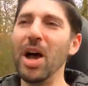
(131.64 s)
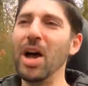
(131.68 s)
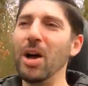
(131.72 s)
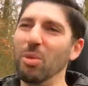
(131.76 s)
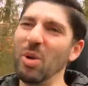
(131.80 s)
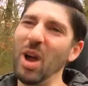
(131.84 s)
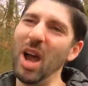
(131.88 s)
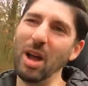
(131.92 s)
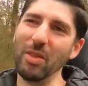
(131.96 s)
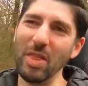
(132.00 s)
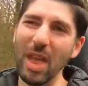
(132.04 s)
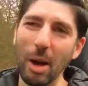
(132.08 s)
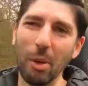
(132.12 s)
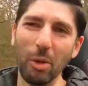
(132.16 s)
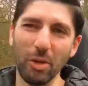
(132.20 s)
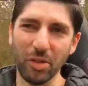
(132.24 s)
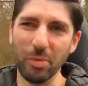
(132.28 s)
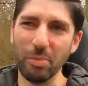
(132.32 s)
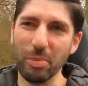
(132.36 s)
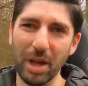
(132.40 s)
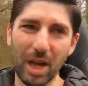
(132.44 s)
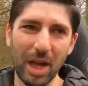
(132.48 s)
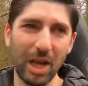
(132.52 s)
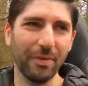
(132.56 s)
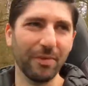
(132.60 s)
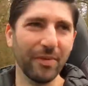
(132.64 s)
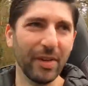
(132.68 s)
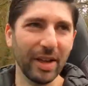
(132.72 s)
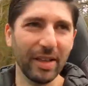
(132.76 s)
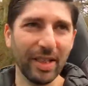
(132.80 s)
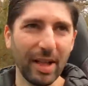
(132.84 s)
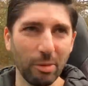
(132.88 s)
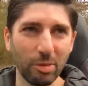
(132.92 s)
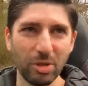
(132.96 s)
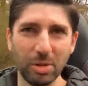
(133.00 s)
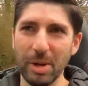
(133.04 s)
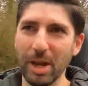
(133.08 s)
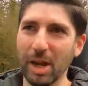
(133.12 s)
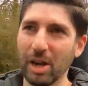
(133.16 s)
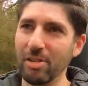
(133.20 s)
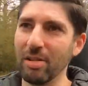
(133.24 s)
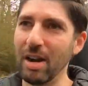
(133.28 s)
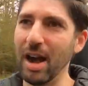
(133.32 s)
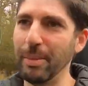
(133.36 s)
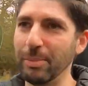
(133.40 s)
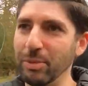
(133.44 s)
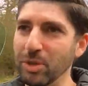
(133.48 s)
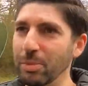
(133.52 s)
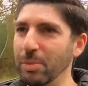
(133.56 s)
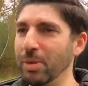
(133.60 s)
Well, that wasn't perfect, that was a bit
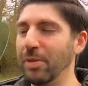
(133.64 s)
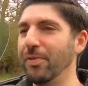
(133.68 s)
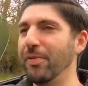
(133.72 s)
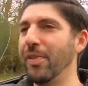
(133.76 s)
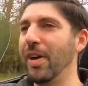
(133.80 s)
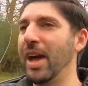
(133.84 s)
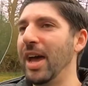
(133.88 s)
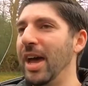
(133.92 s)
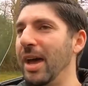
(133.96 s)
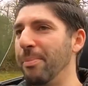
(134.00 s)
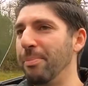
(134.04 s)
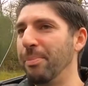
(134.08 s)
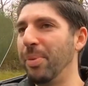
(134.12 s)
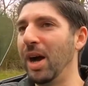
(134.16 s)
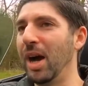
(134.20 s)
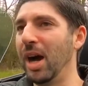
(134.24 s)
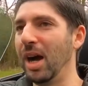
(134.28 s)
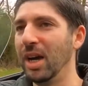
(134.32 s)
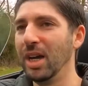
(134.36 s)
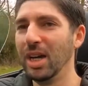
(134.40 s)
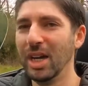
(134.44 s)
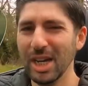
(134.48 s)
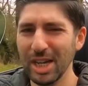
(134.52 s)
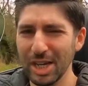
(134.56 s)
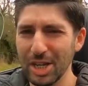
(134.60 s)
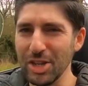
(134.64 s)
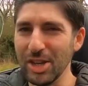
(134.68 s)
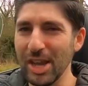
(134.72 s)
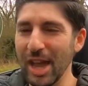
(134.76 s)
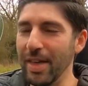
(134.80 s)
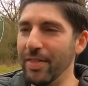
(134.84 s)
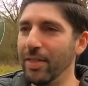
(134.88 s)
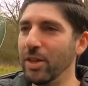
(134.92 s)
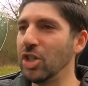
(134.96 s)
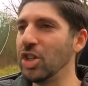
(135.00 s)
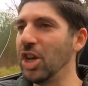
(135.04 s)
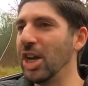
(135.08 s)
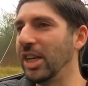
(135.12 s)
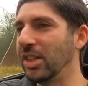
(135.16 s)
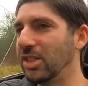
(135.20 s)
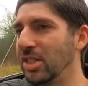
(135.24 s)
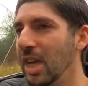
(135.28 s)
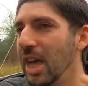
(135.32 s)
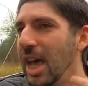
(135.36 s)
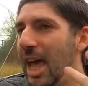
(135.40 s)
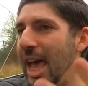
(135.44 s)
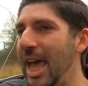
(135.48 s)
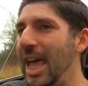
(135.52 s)
crap to be fair, but you get the gist.